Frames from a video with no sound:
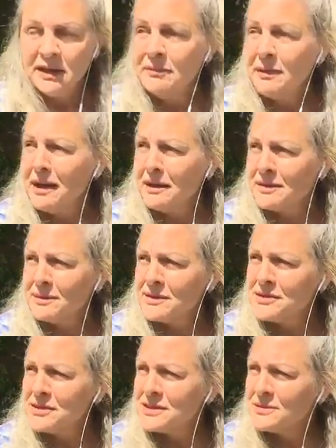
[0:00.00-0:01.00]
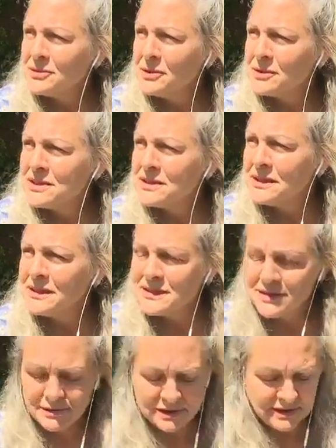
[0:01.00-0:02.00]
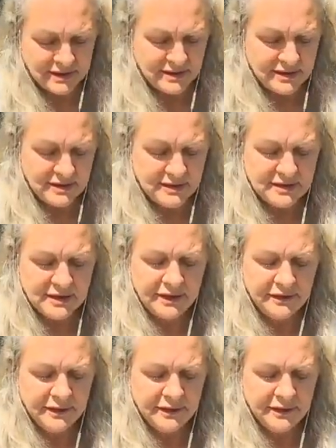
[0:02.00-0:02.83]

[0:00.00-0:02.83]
my husband's just walked in. That's what this is.